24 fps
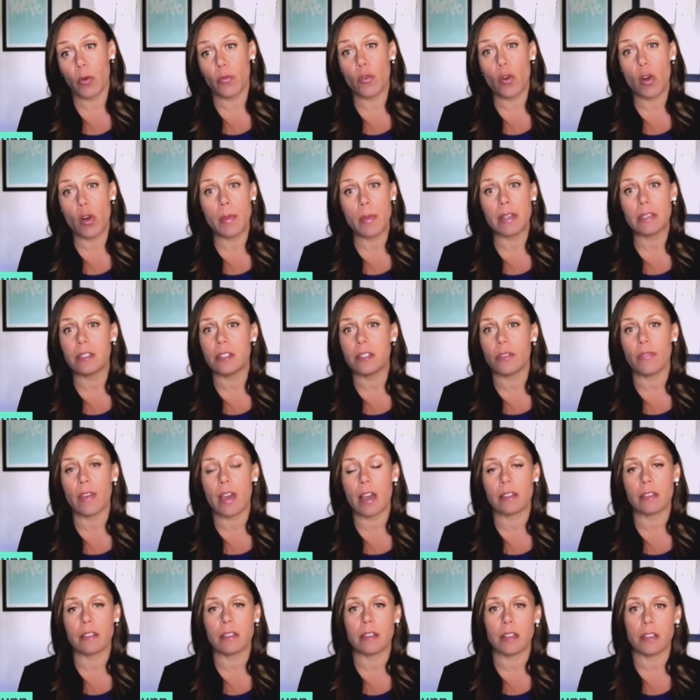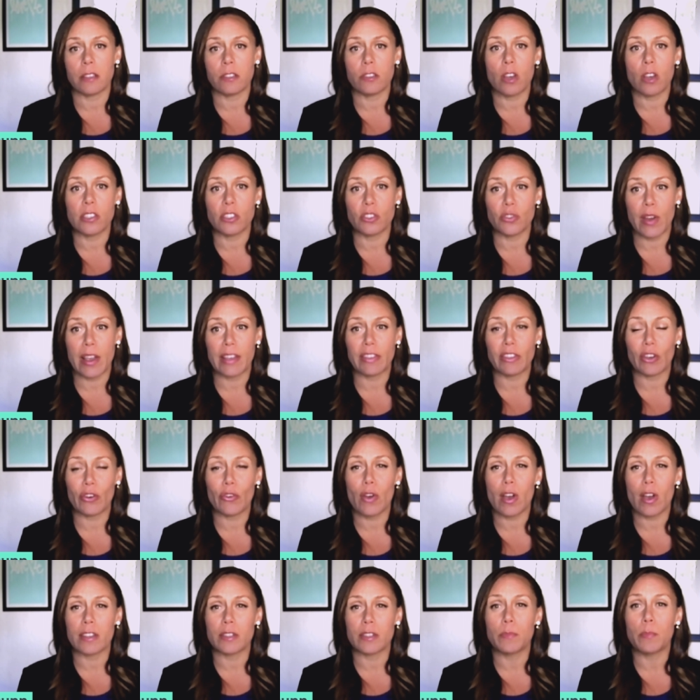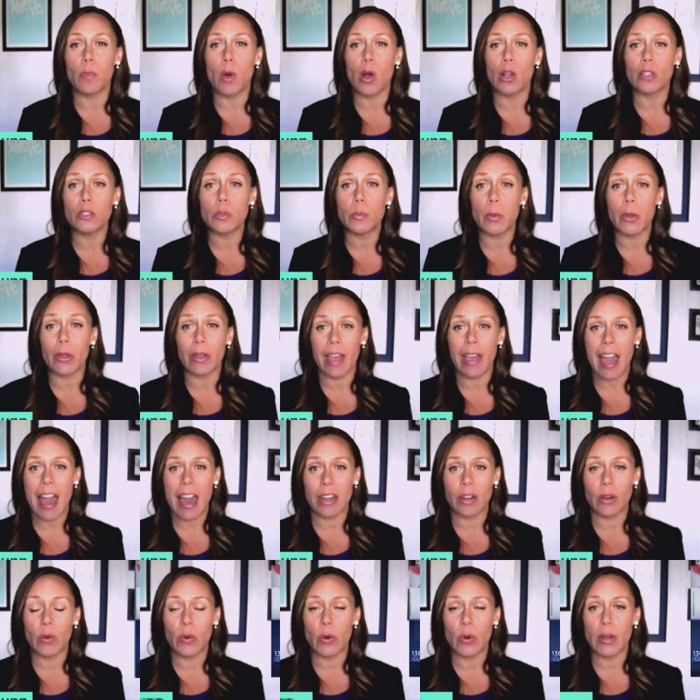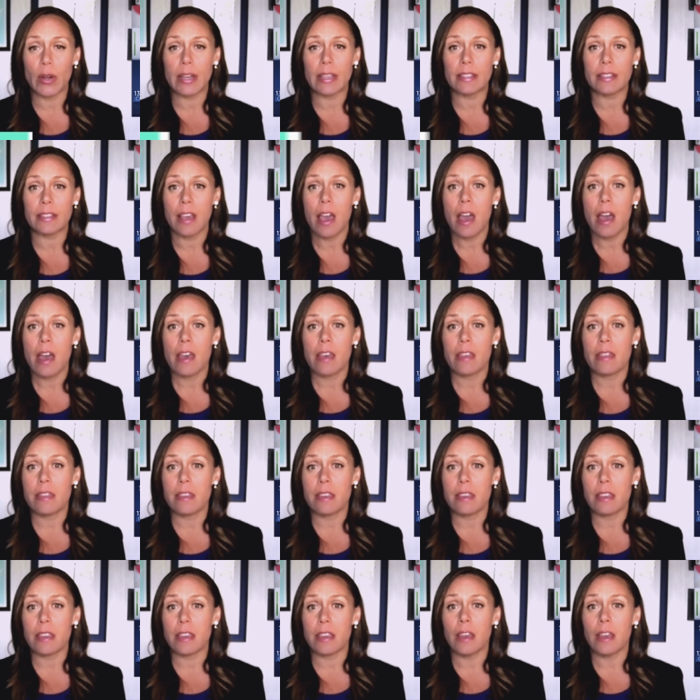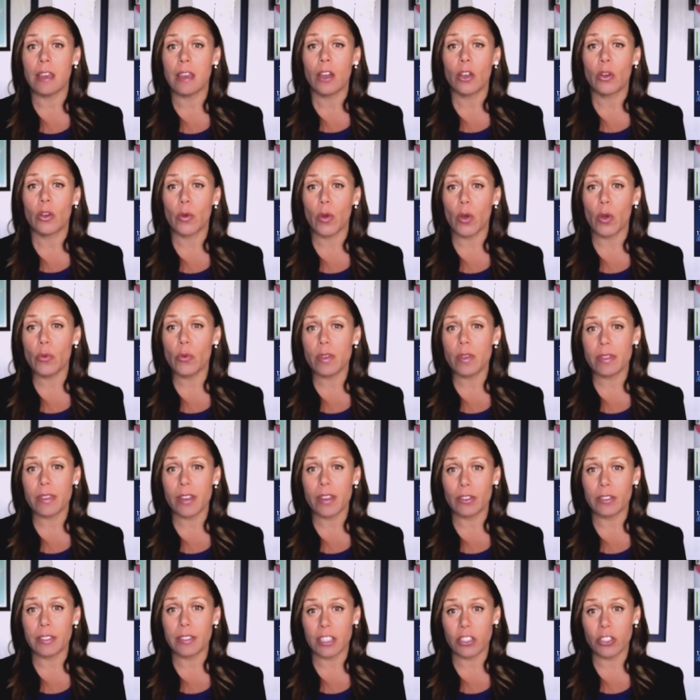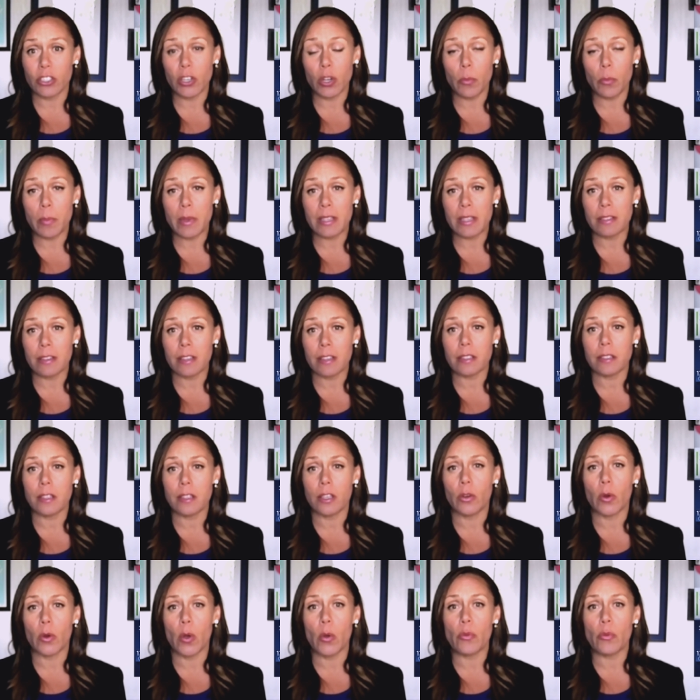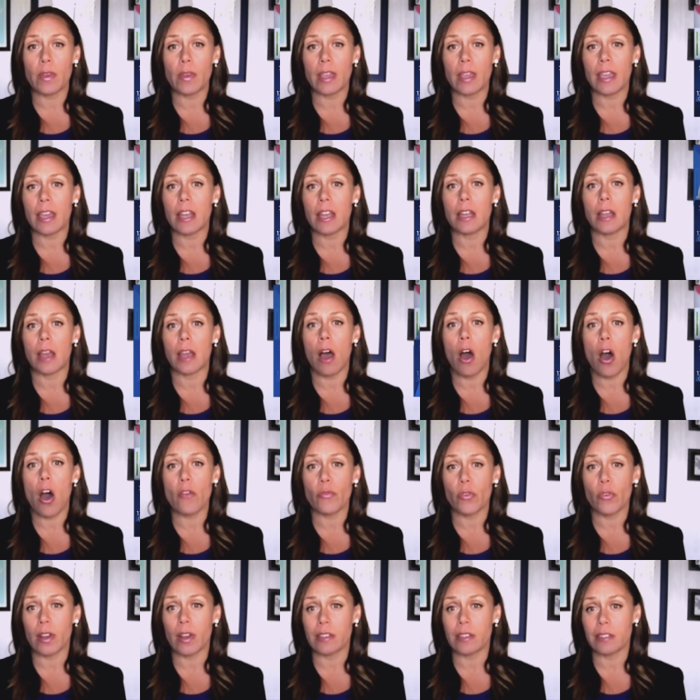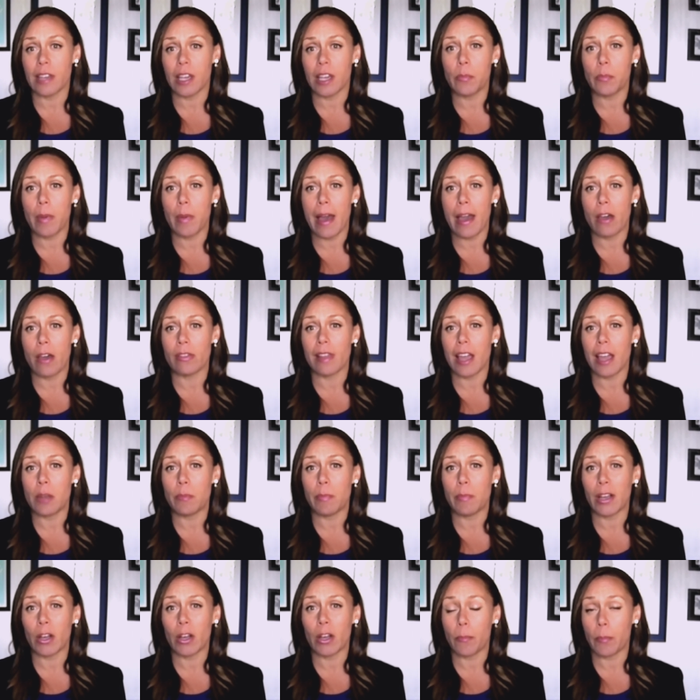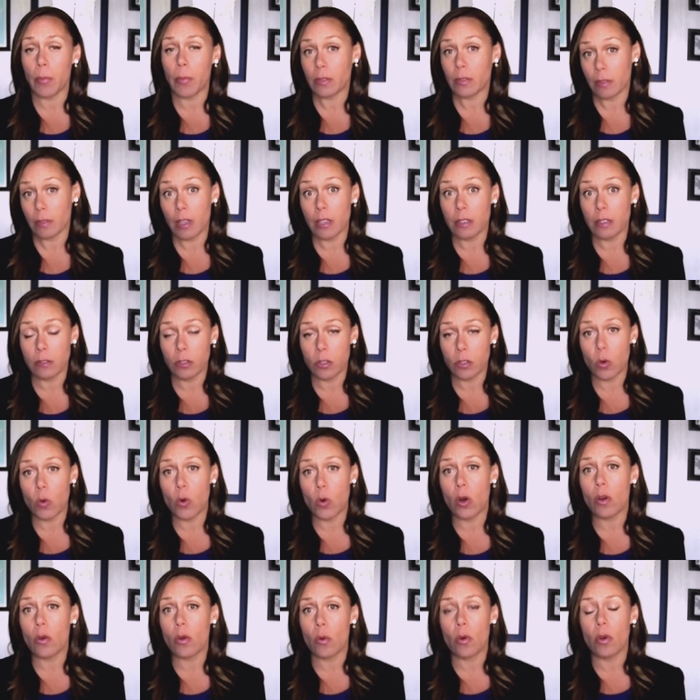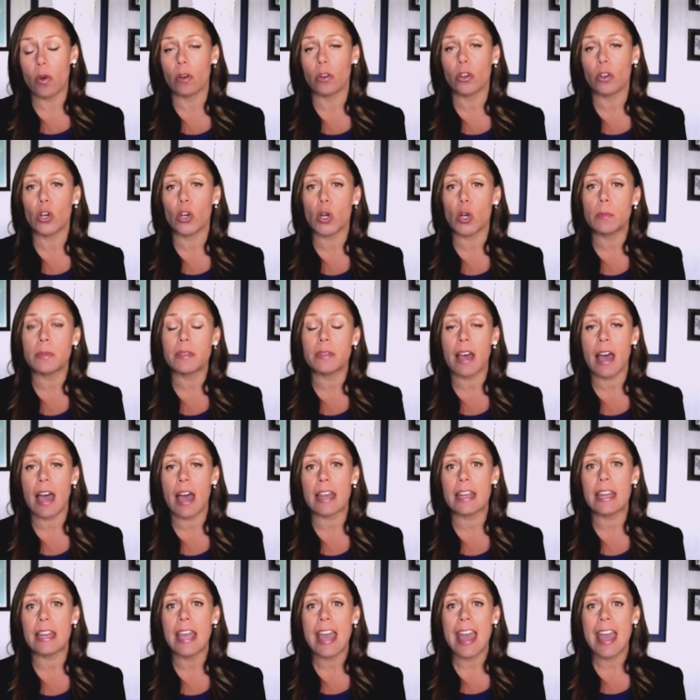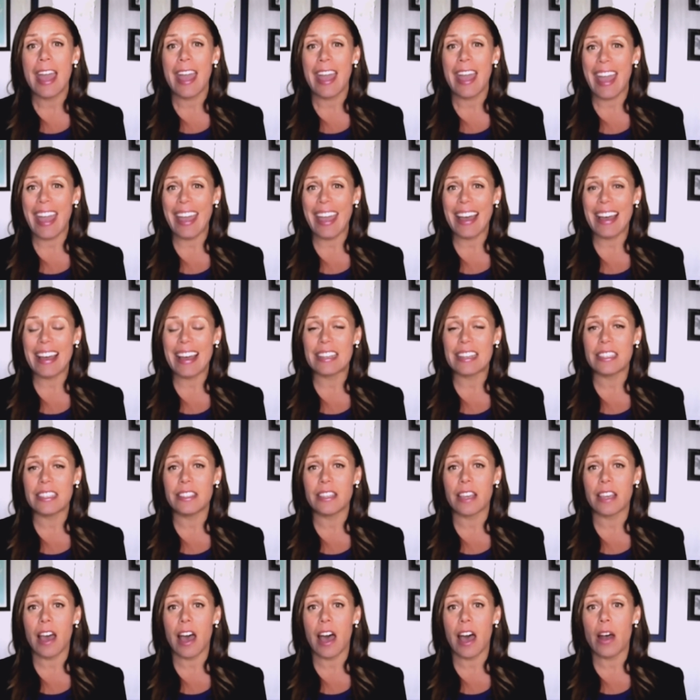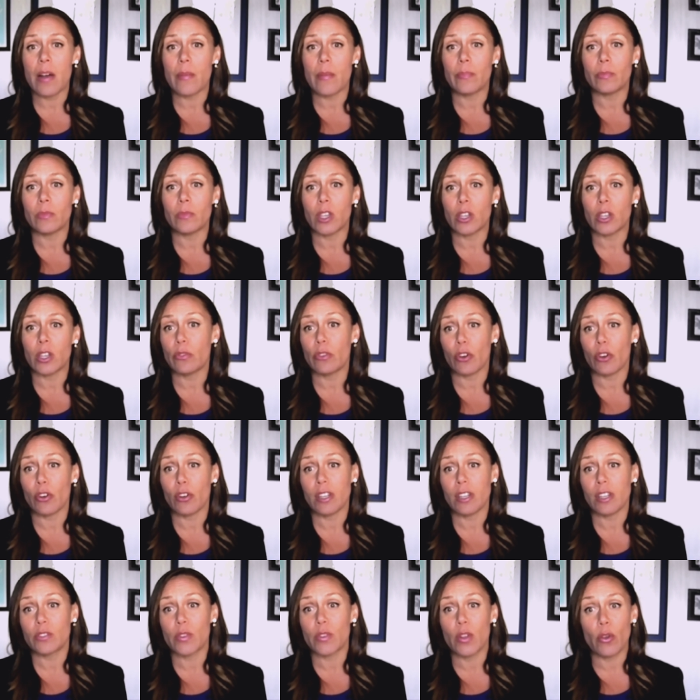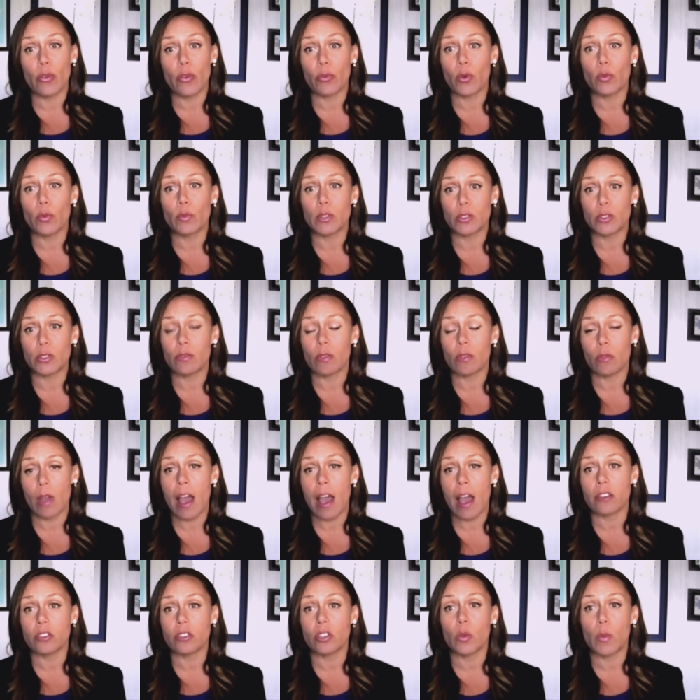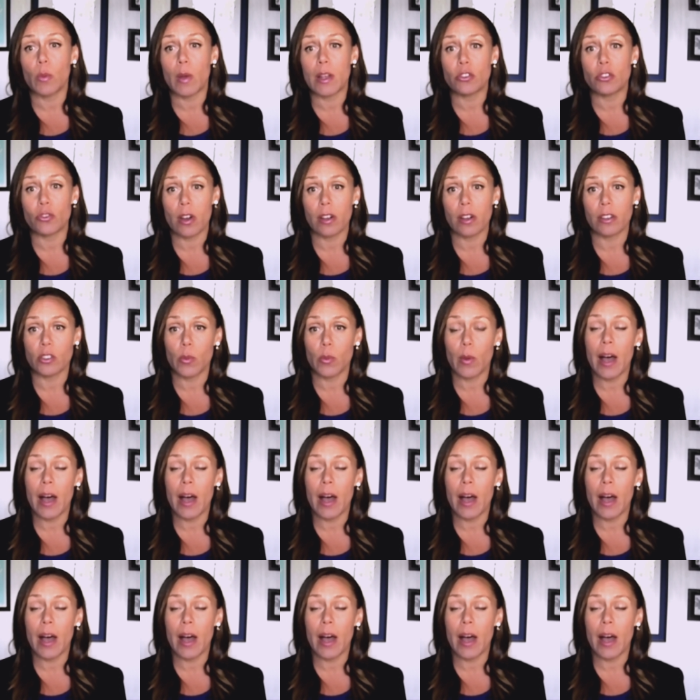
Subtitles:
performance, the fact that they saw strength across multiple categories, the growth in their digital business, the growth in offerings like buy online, pick up in store or curbside, and the earnings flow through was actually quite strong as